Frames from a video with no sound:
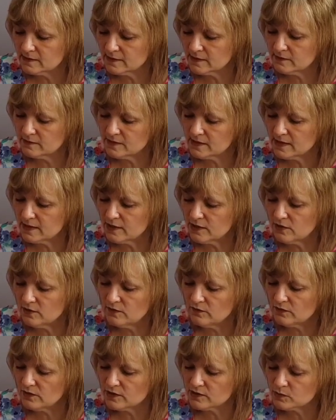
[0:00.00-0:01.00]
So, dear
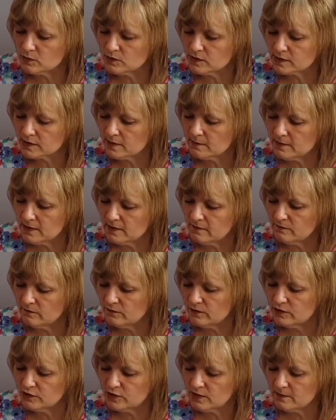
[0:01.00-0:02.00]
universe, what's coming in
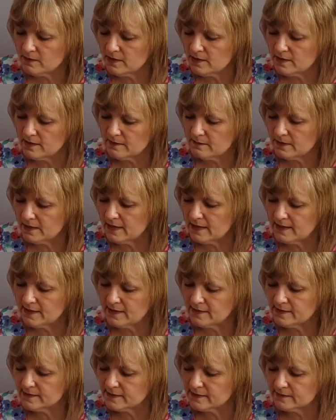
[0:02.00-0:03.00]
for Gemini,
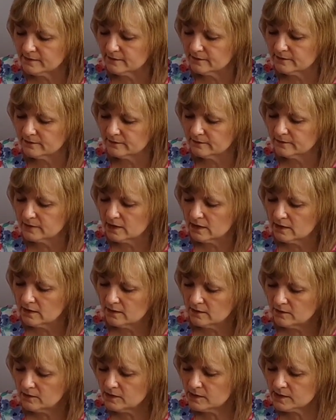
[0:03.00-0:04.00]
please?
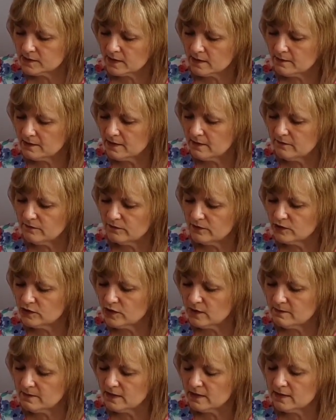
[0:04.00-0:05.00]
What's coming in for
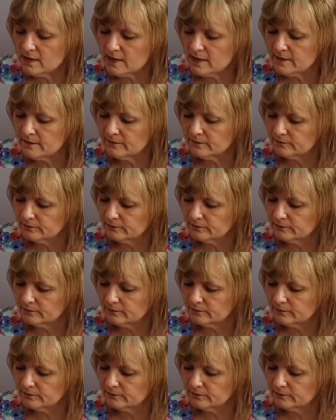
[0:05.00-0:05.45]
Gemini?